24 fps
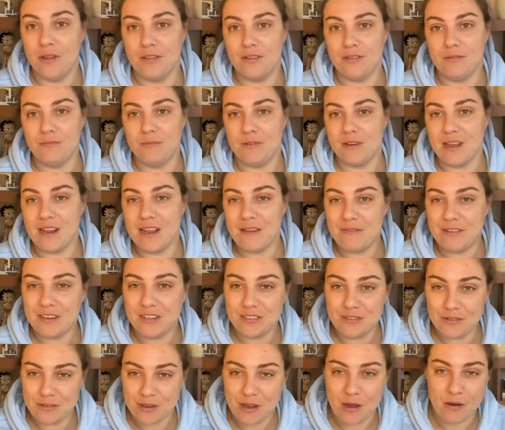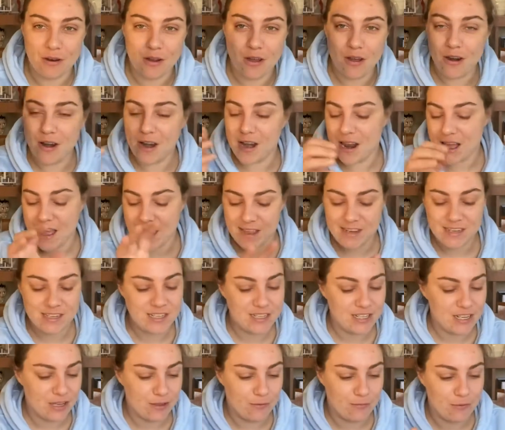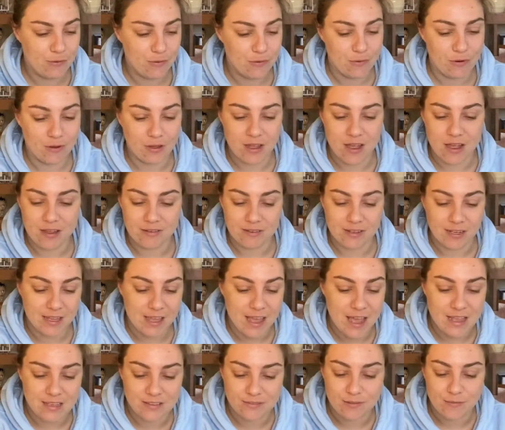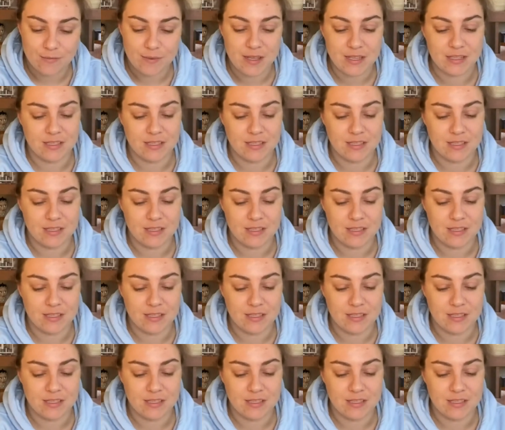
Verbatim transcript: when I ever do go on holiday, she will look after the cats for me.